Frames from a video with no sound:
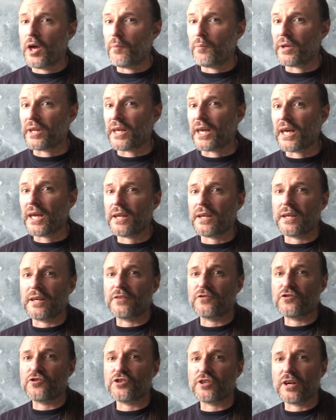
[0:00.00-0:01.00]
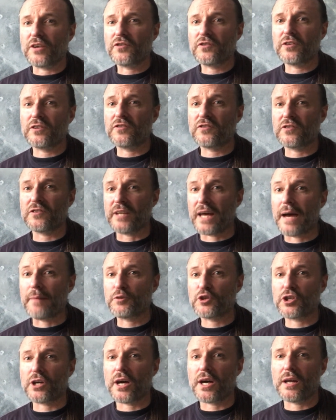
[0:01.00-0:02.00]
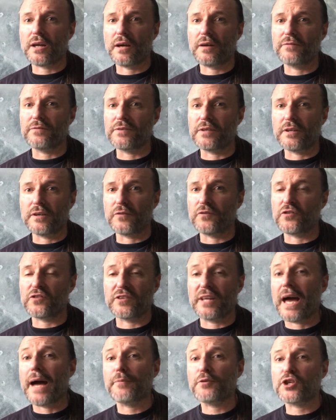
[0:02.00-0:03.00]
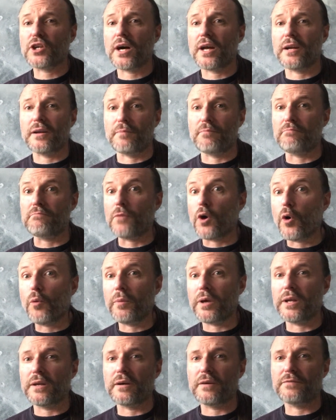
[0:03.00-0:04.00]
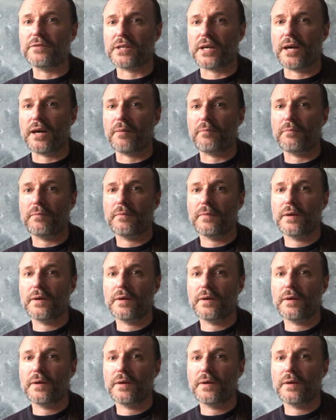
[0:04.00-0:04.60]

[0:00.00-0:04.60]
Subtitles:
But again, it's just a snapshot in a moment of time